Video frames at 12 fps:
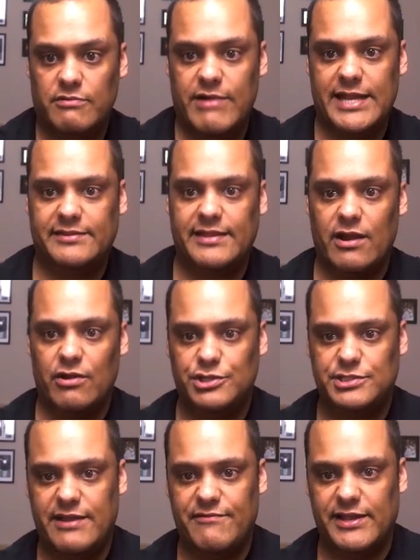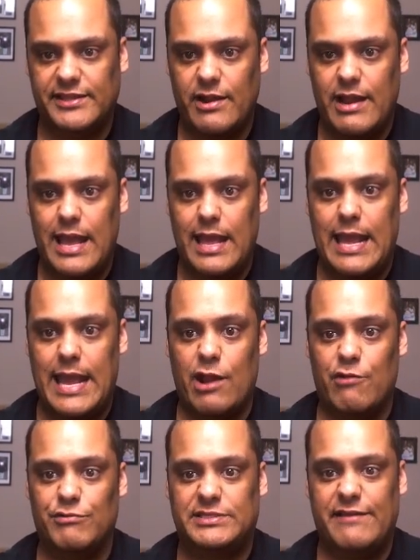Right there, you see right there,
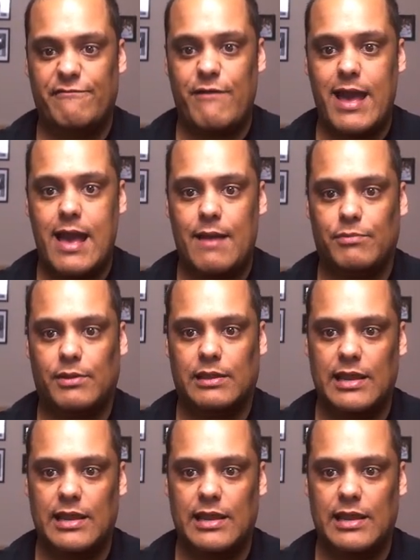Air Receiver app.